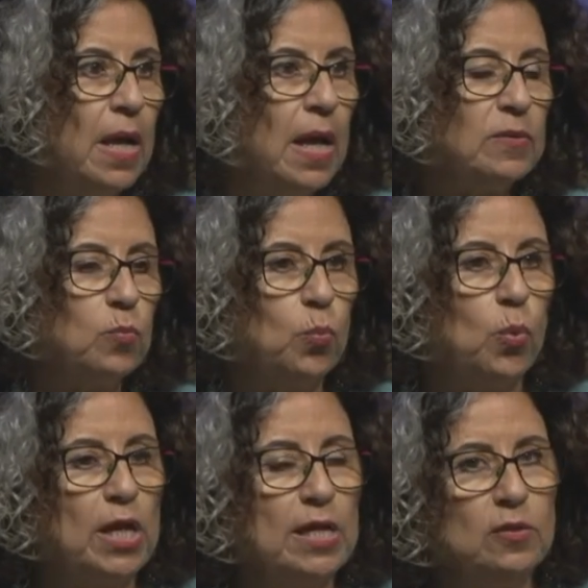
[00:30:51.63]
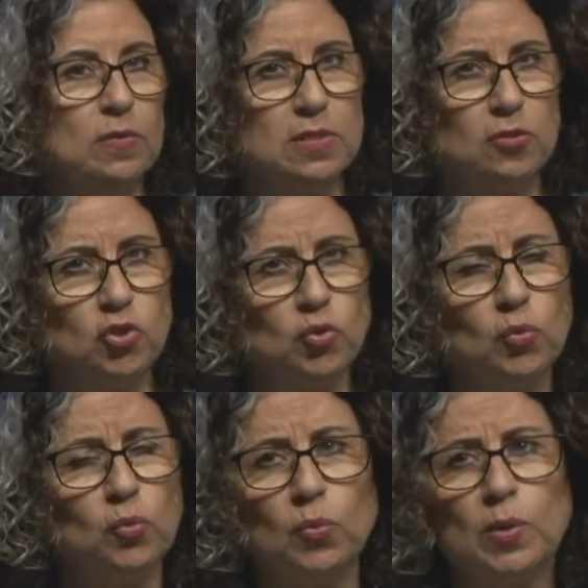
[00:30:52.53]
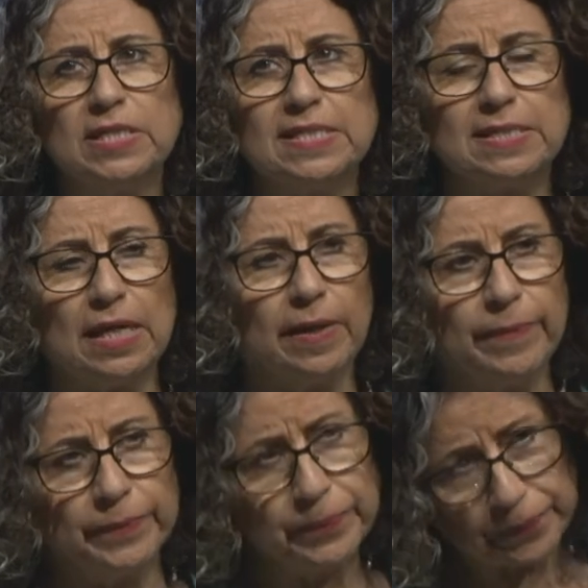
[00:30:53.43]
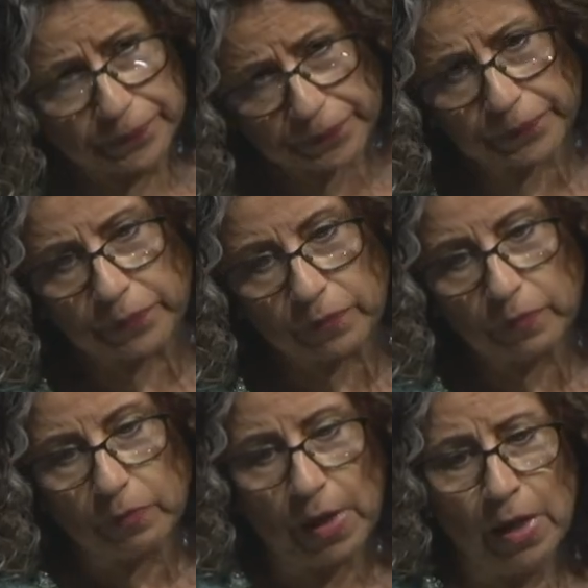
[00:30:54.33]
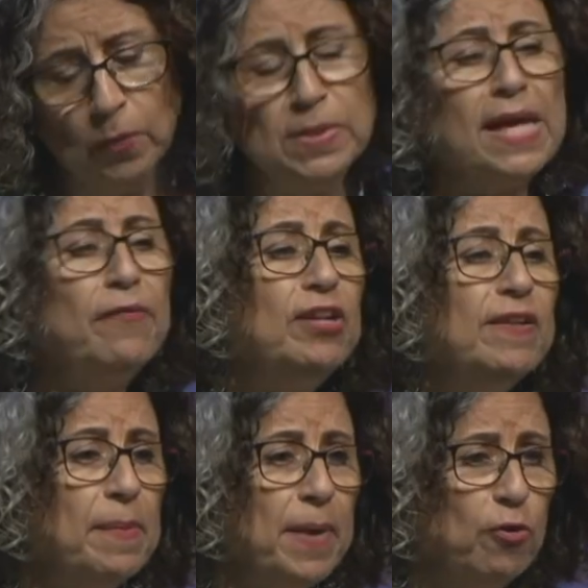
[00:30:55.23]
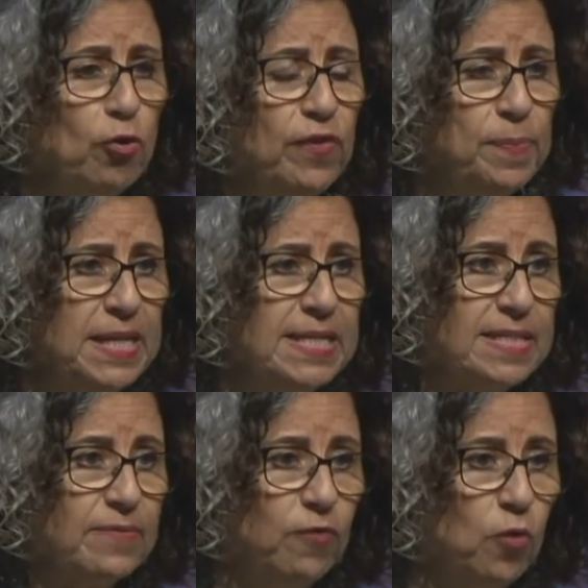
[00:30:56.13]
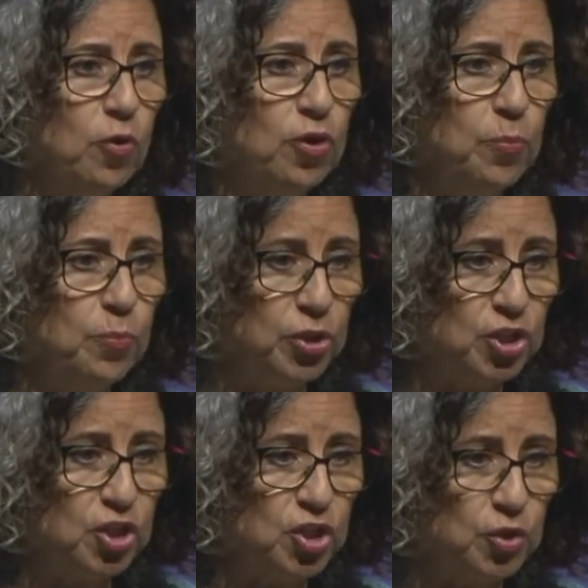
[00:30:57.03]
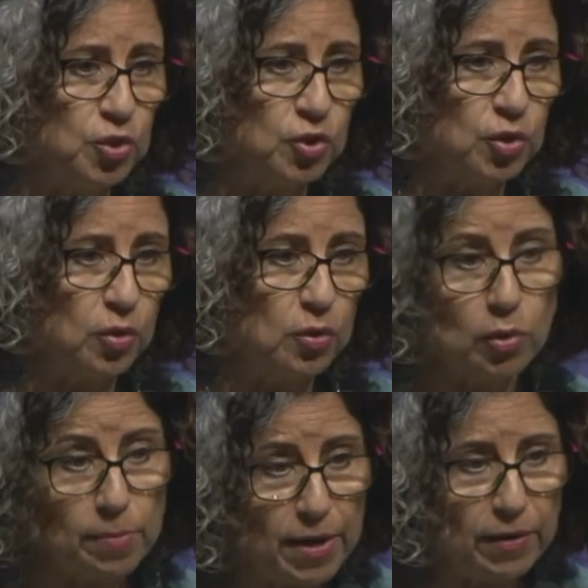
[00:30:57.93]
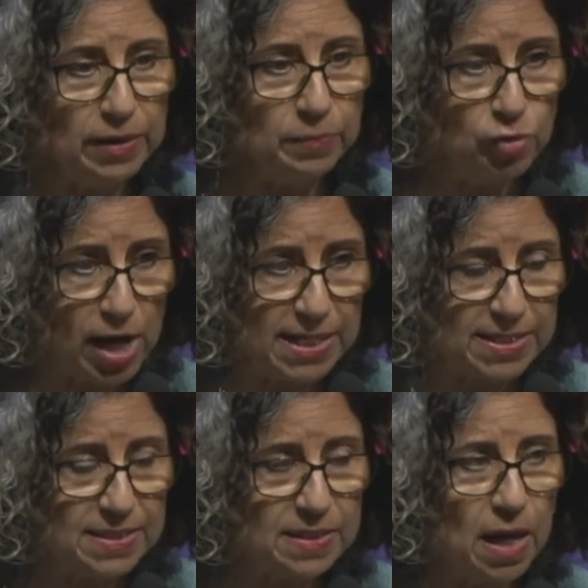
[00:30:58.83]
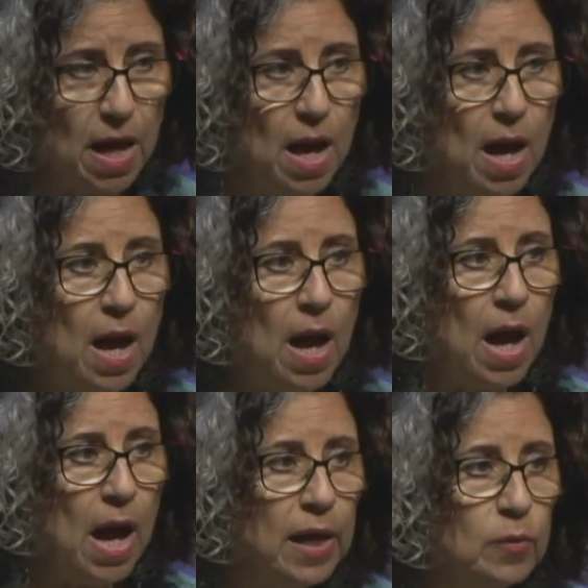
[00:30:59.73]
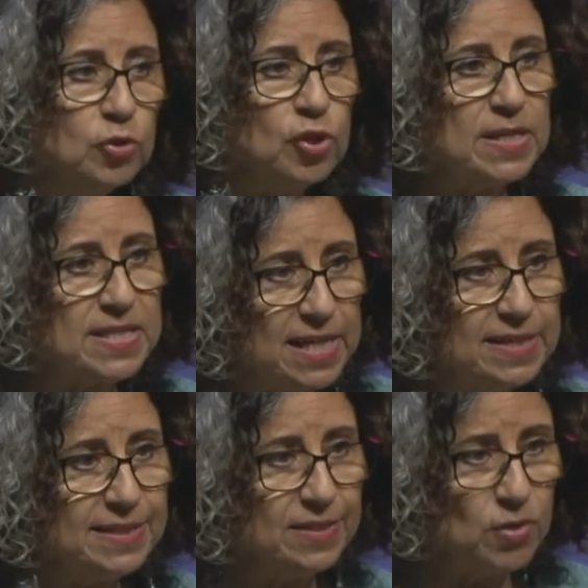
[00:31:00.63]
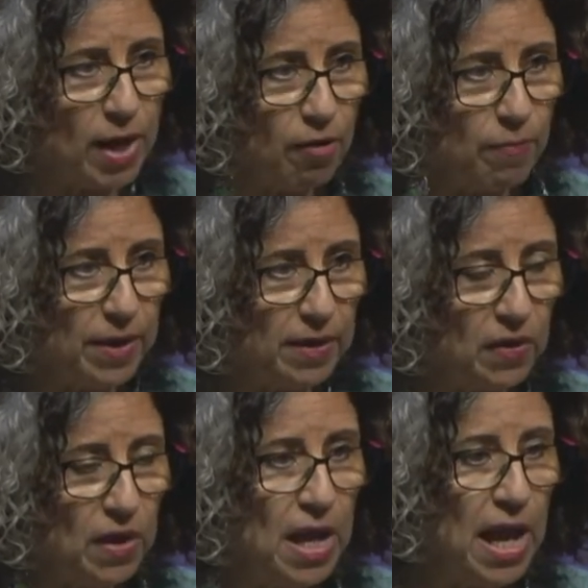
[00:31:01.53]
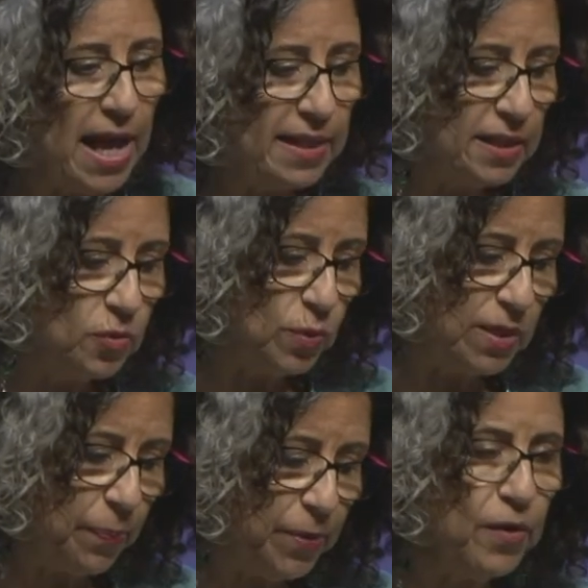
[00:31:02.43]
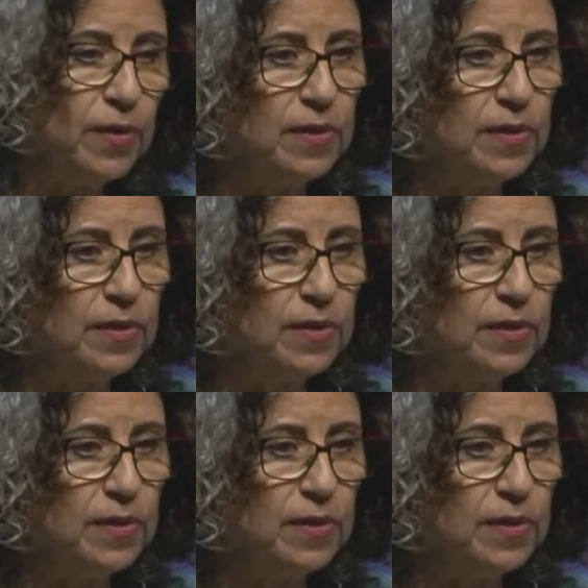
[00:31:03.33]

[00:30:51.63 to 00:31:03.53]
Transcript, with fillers: And what I used to do was, um, was every time I wrote a piece for the British or American press, I would translate it into Arabic and it would appear in The